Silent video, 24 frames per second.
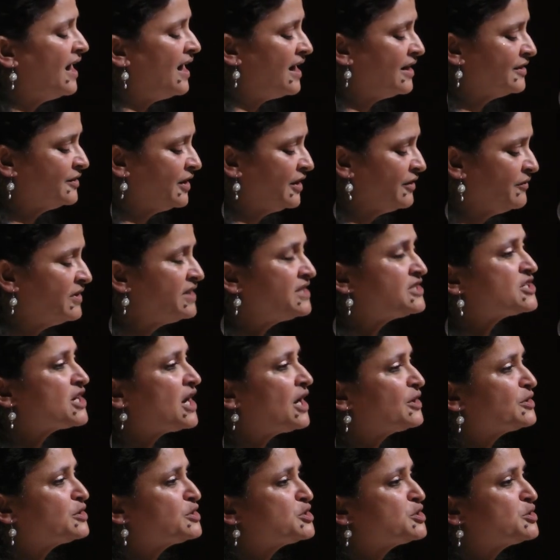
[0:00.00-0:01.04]
They reach
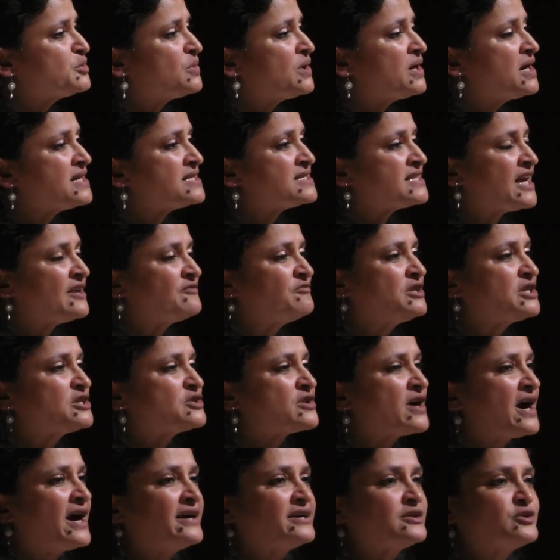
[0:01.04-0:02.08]
out to us and we
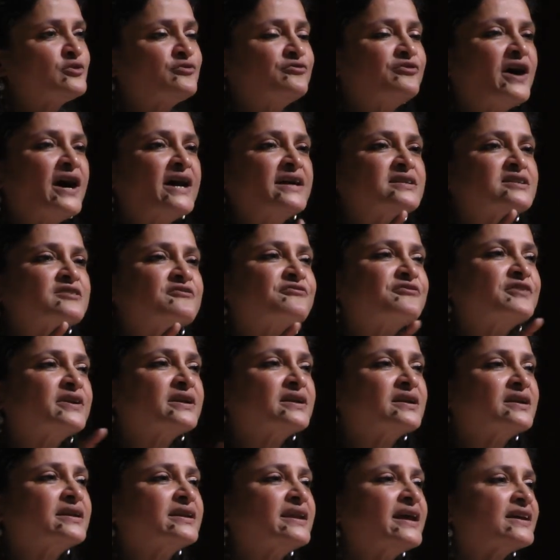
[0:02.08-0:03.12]
try to find
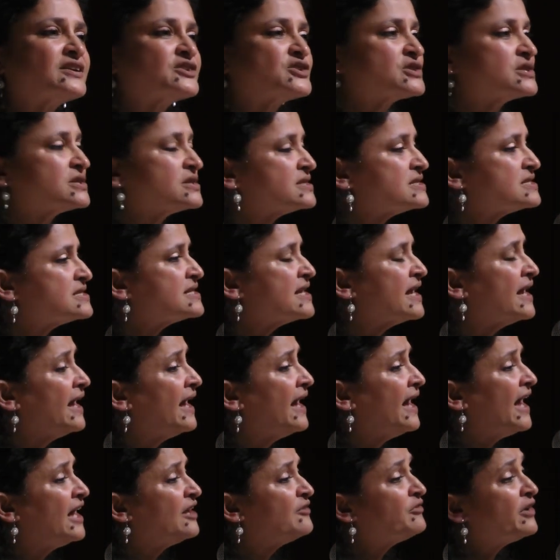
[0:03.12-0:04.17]
different connections.
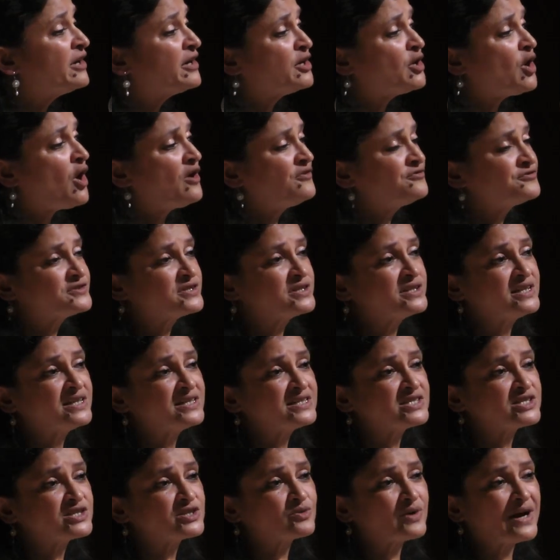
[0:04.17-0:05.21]
And very often
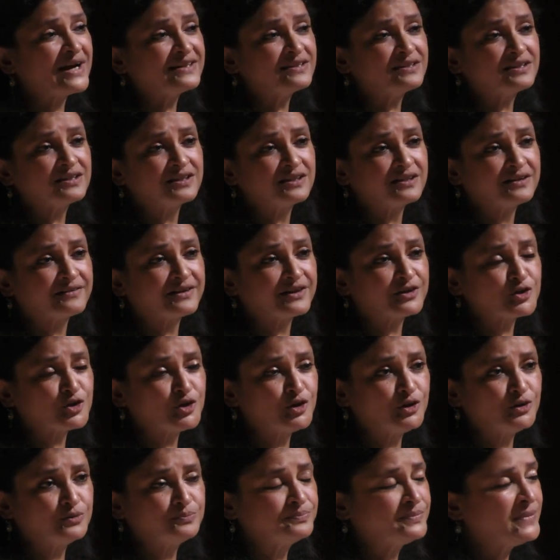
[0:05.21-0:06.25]
it's right here at
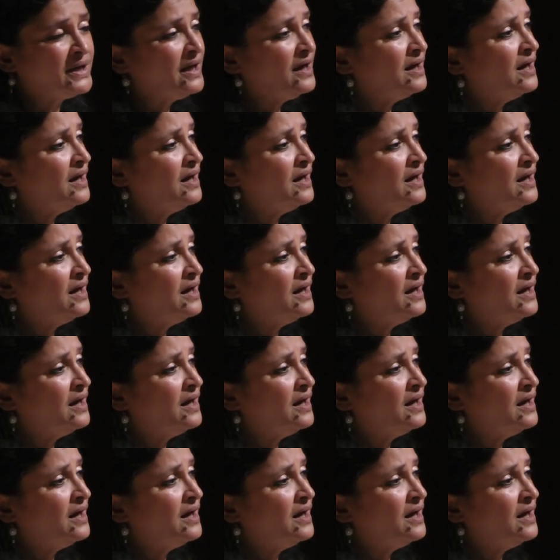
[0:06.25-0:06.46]
home.